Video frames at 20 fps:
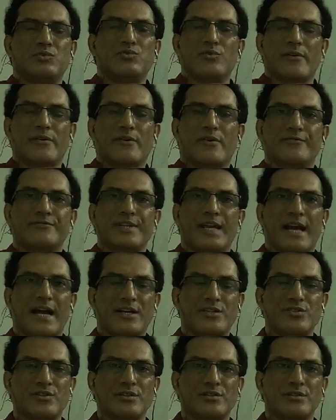doer of the
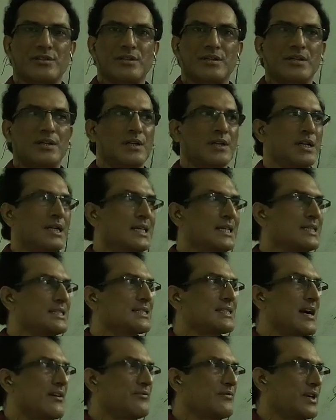action.
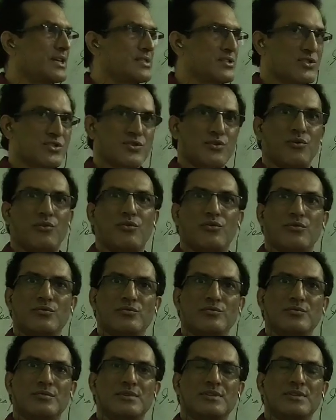Someone saw,